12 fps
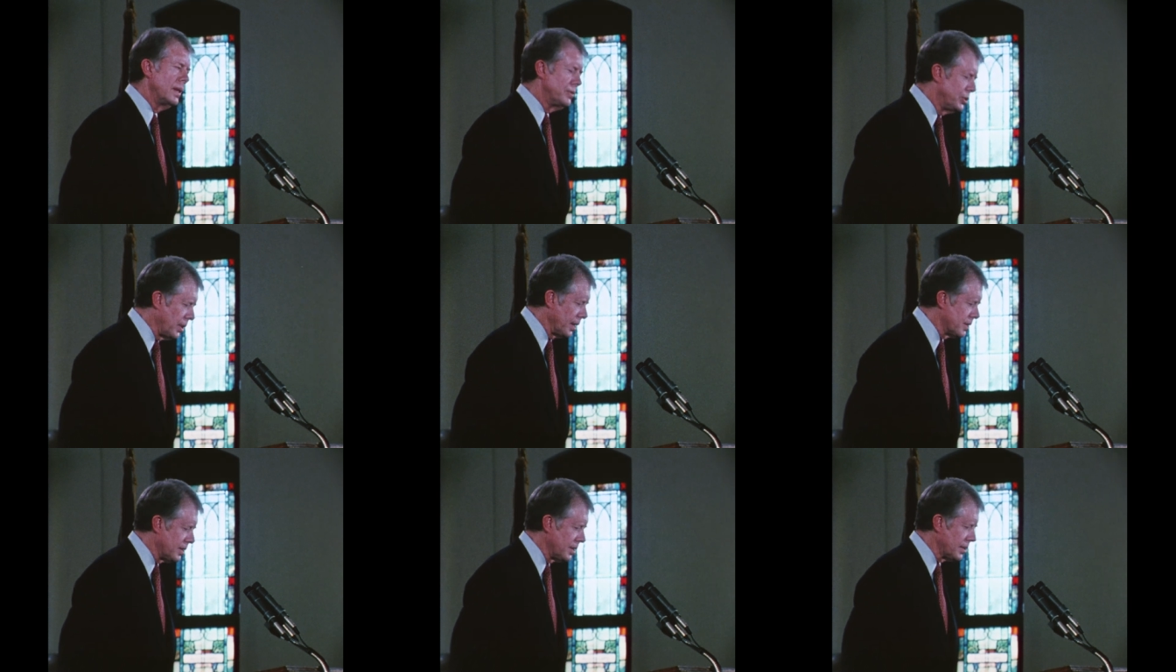of
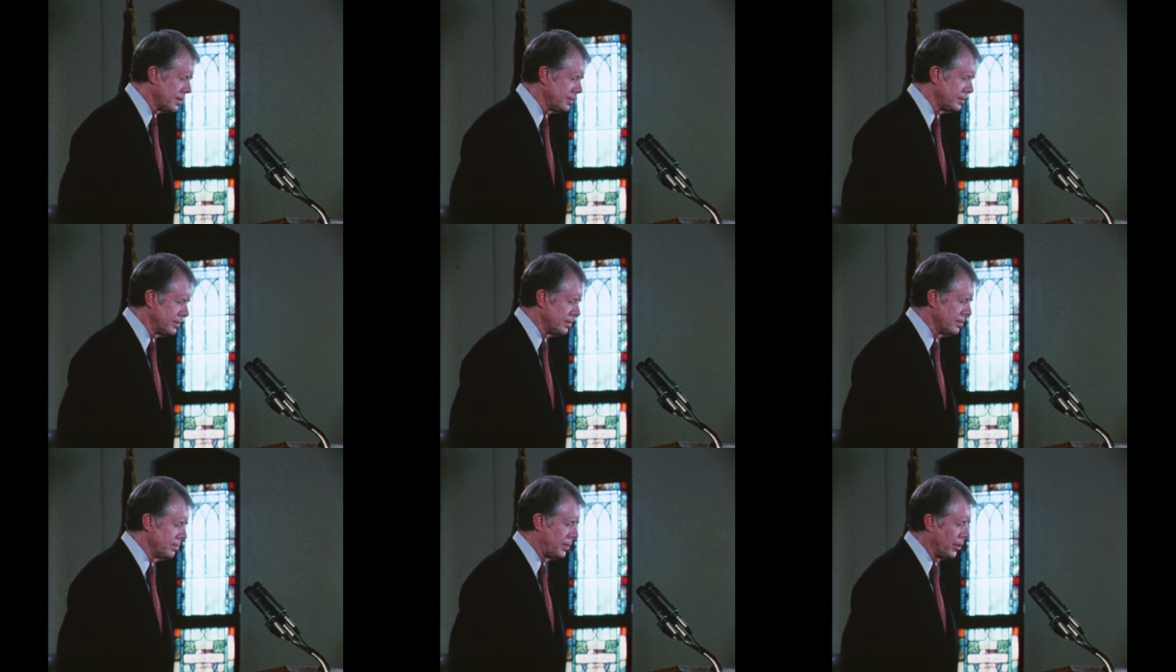justice,
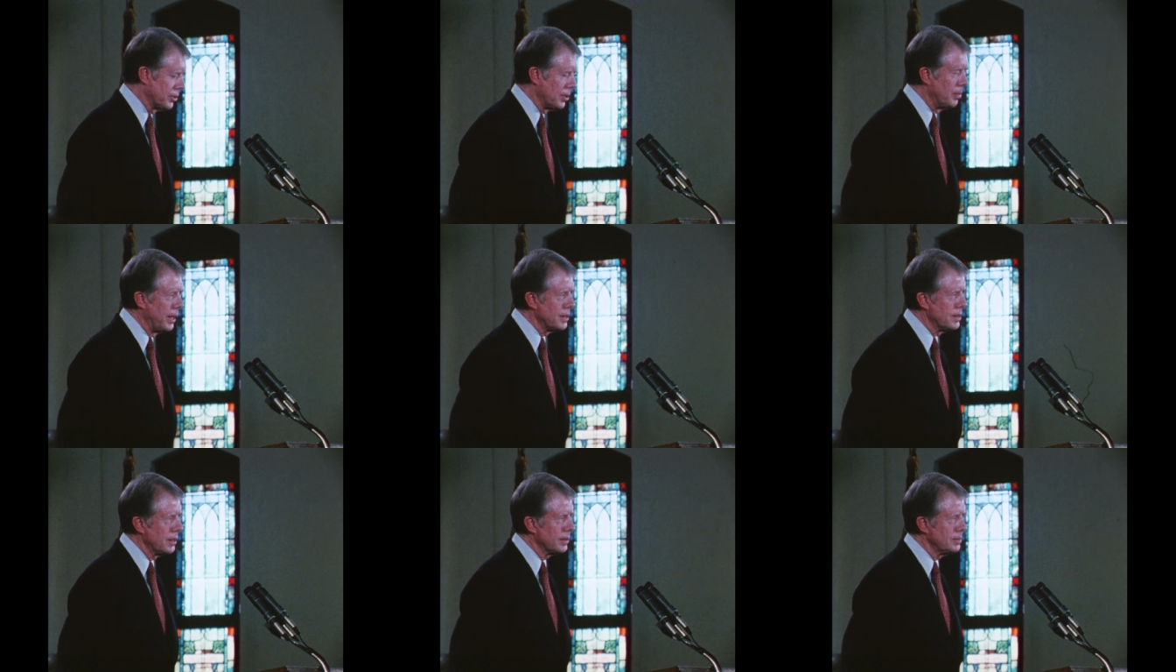both
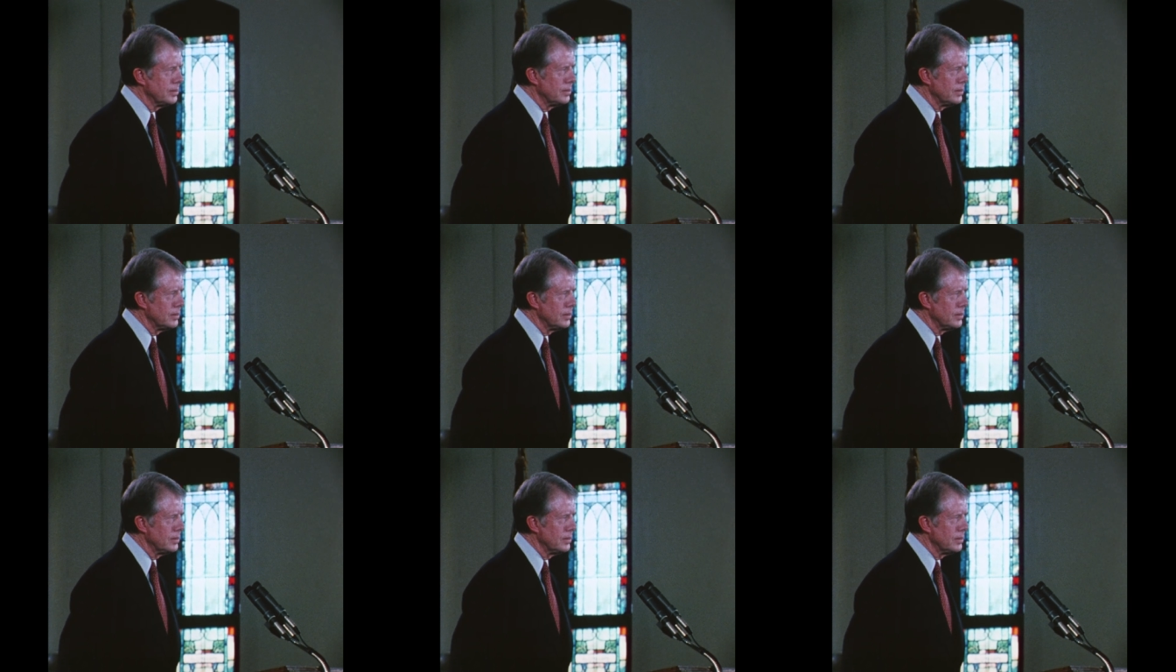domestic